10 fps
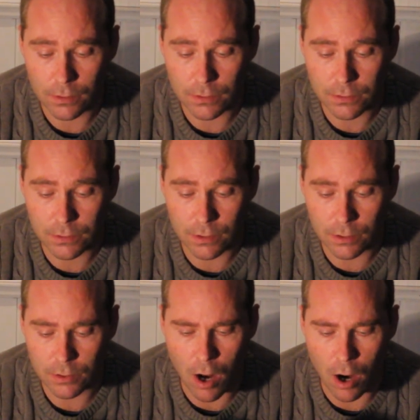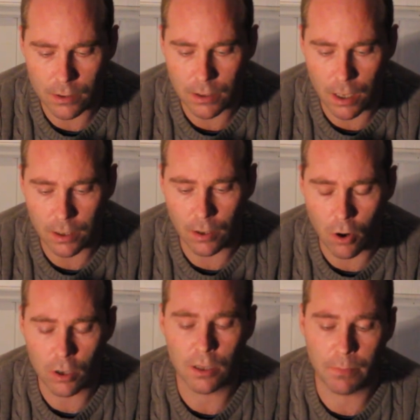It's just I can
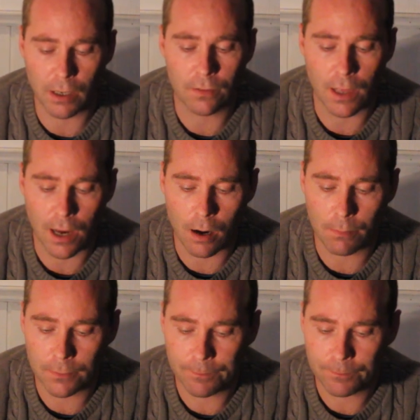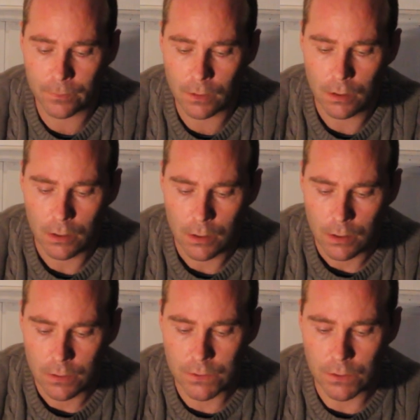hardly pick that up.
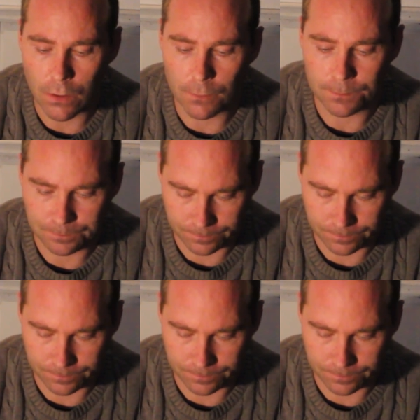So